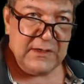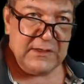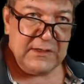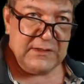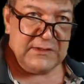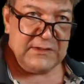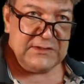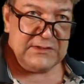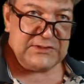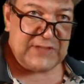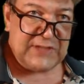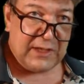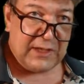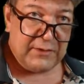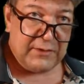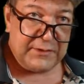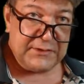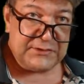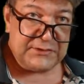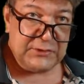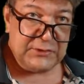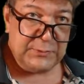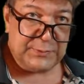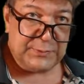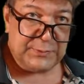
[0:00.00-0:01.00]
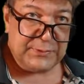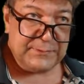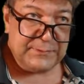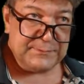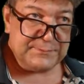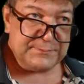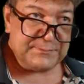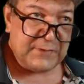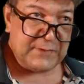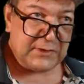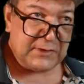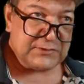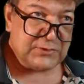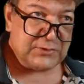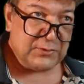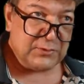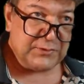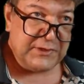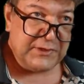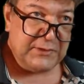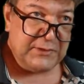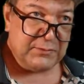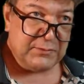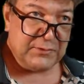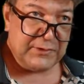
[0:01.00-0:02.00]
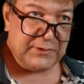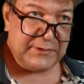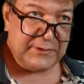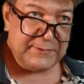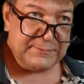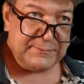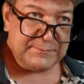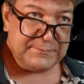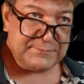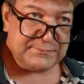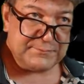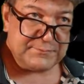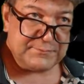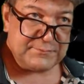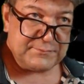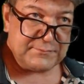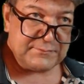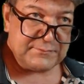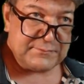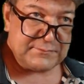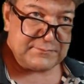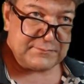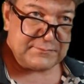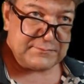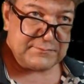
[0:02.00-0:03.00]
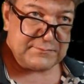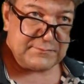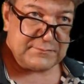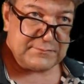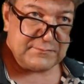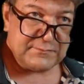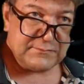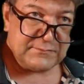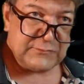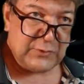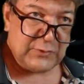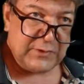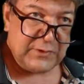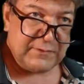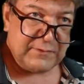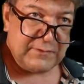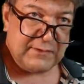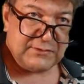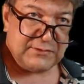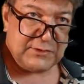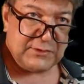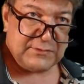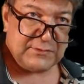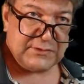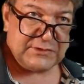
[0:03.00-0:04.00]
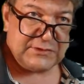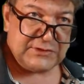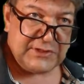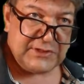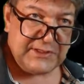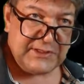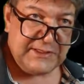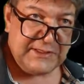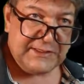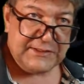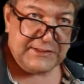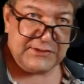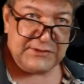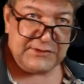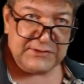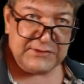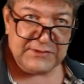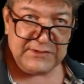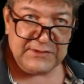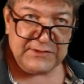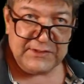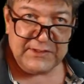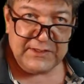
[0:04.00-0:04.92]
Salad and soup are sold equally, 25 servings each.